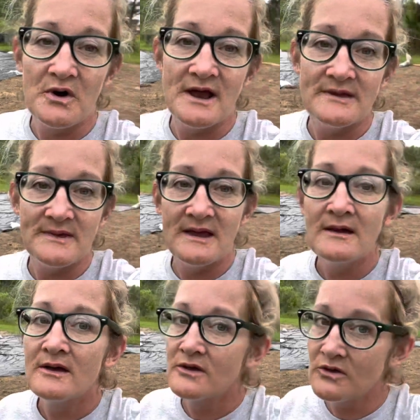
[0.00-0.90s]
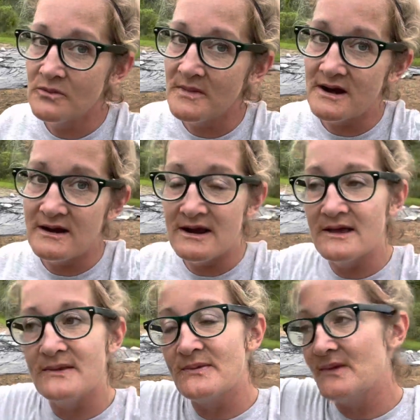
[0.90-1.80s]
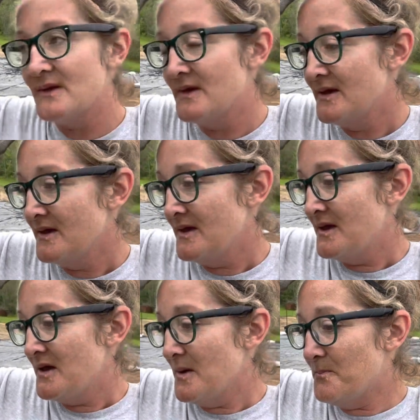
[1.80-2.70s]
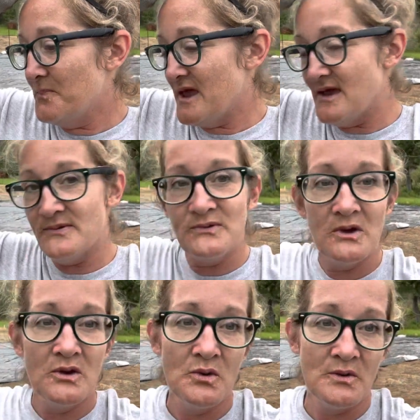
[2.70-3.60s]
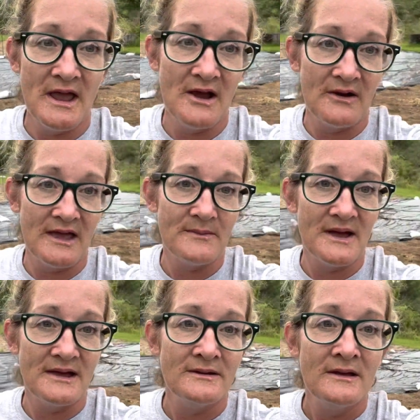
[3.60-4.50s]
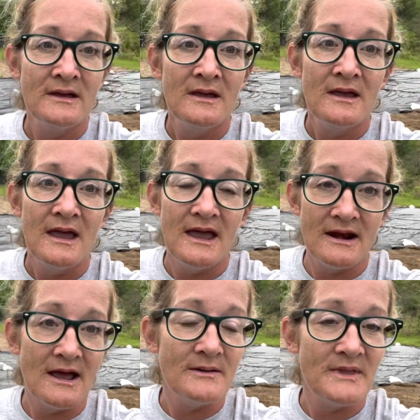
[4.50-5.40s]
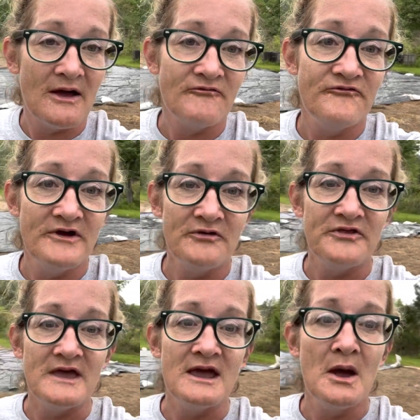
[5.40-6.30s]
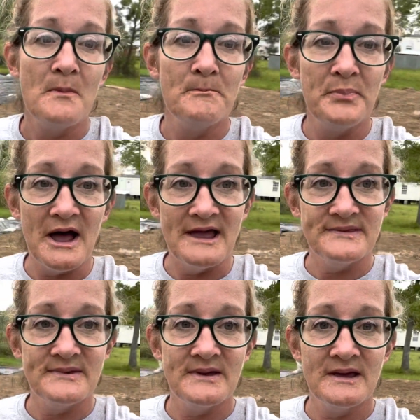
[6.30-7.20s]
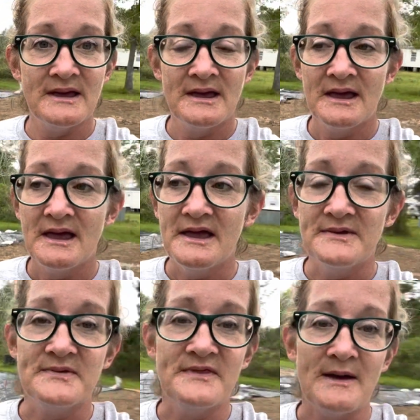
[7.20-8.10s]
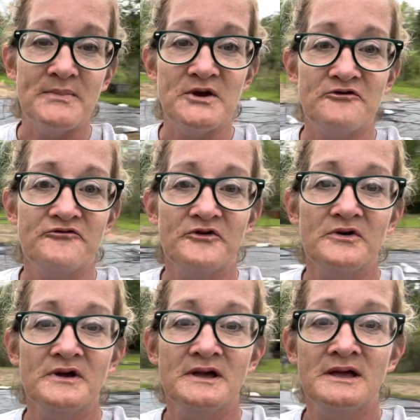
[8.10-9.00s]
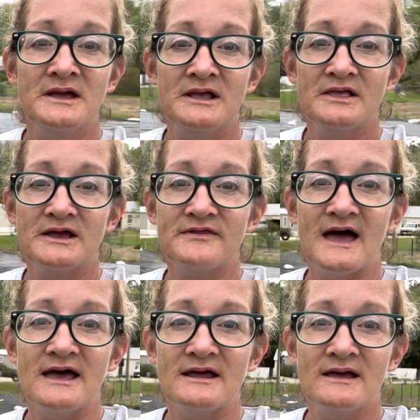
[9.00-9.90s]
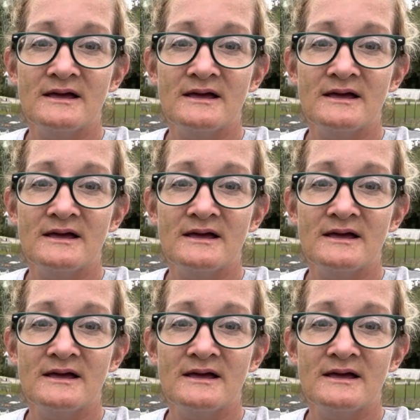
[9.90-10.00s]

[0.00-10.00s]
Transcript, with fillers: crazy. Humidity is a beast on hair like mine, and I am now filthy, but isn't that beautiful? Look at that.